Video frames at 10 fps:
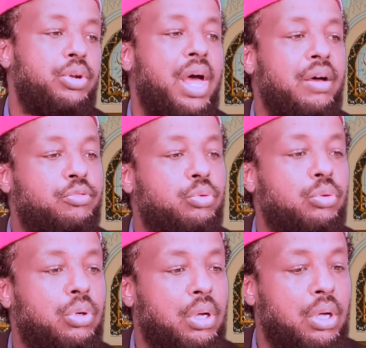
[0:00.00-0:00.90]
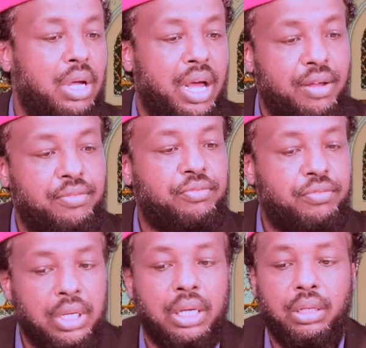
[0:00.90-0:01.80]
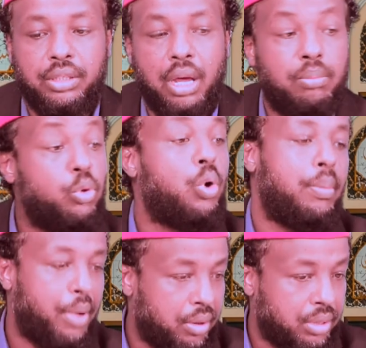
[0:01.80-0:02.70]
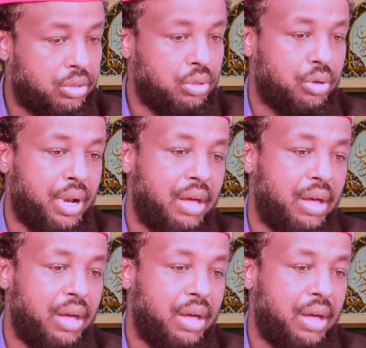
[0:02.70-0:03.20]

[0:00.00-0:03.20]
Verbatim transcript: You don't have to uh, feel taboo about it.